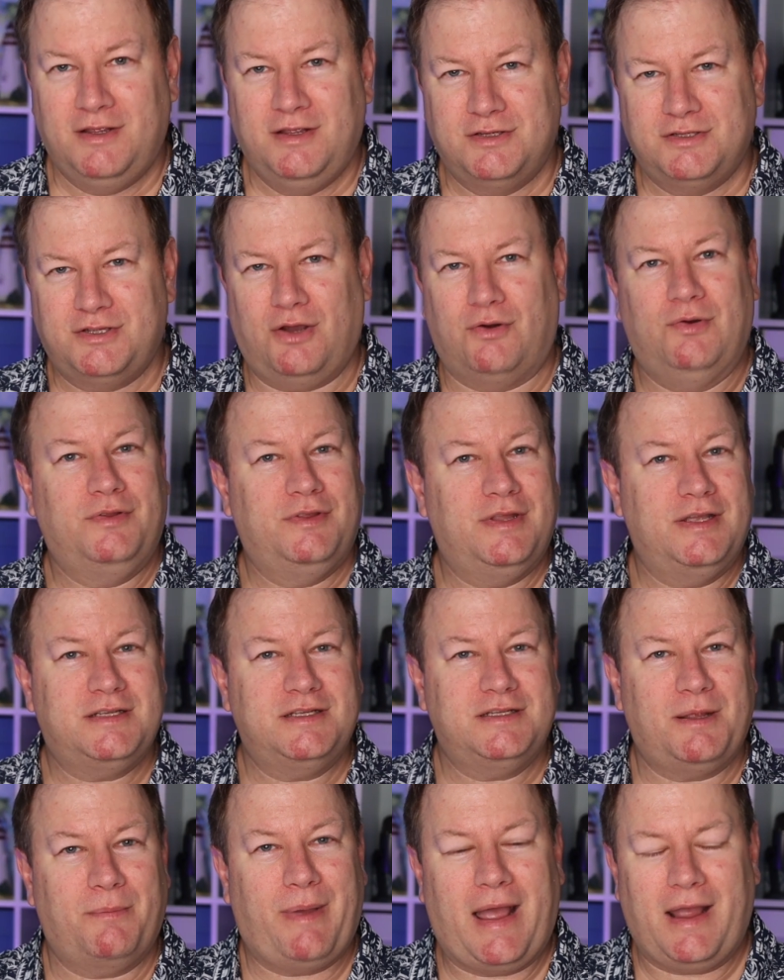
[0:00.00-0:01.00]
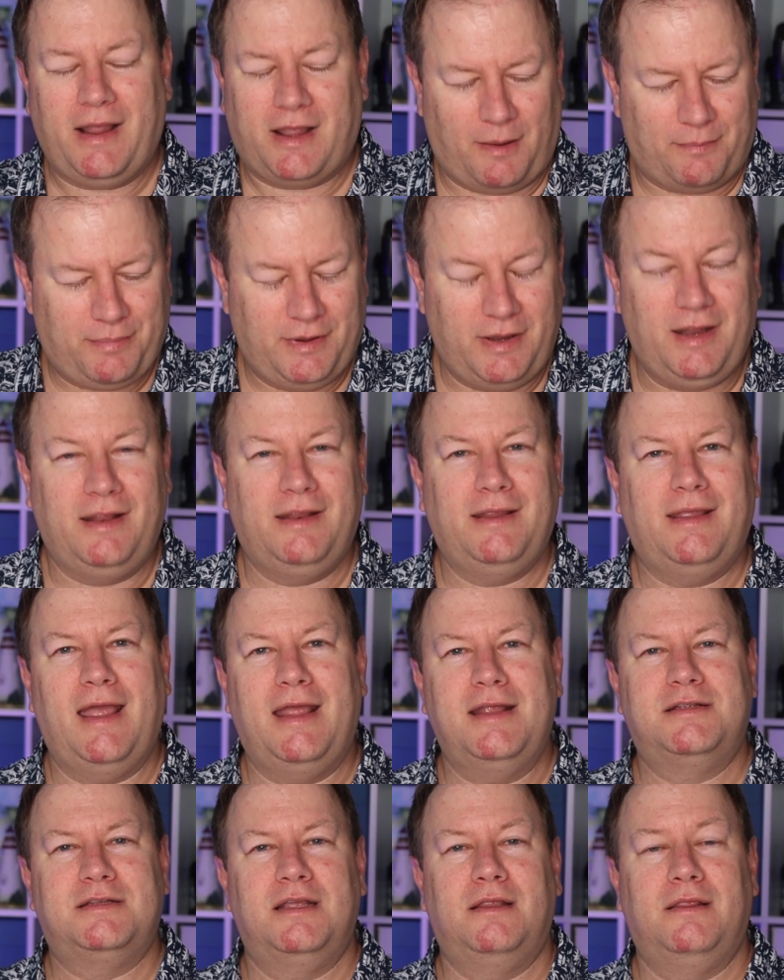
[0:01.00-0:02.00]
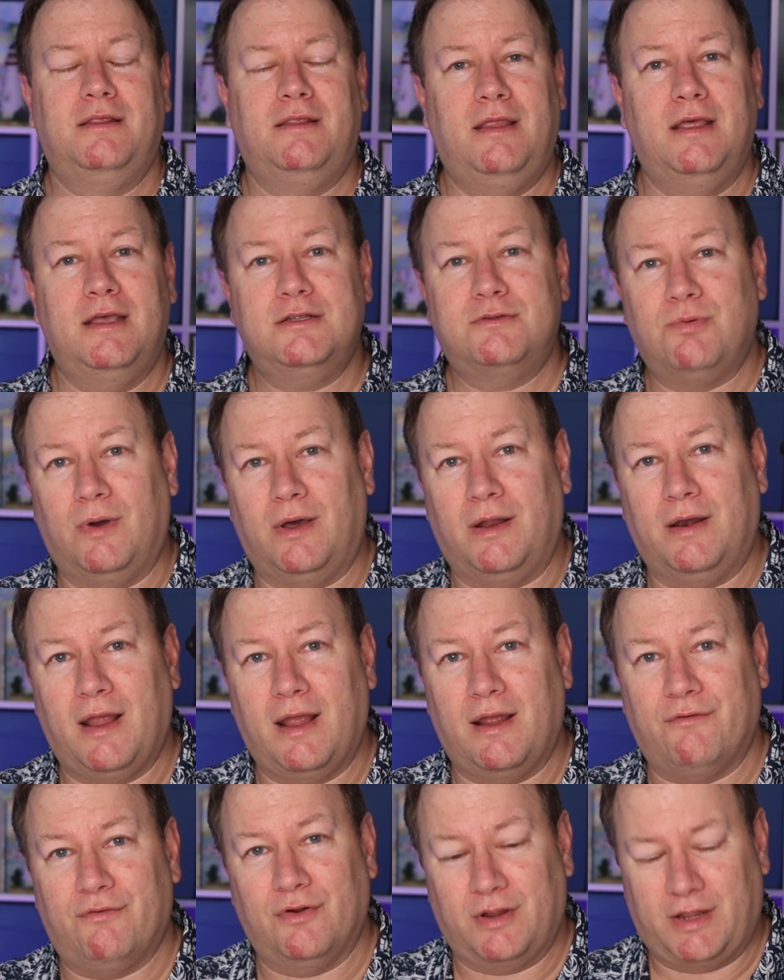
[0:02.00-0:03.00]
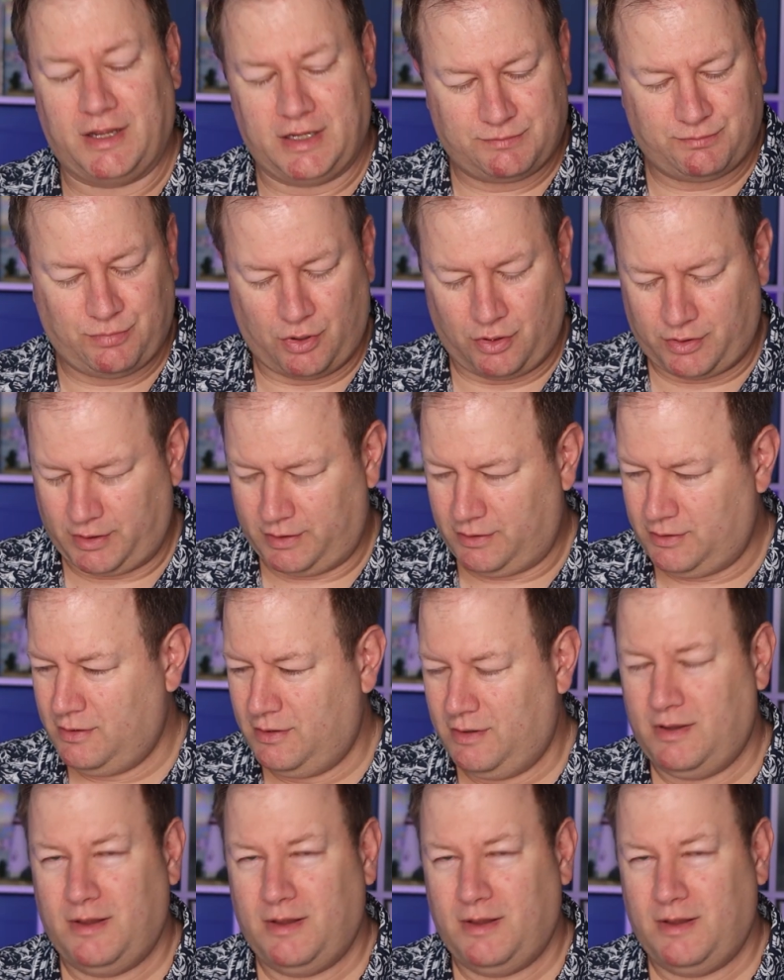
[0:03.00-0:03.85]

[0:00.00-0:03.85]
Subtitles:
So this is a backup in case this one ever gets broken,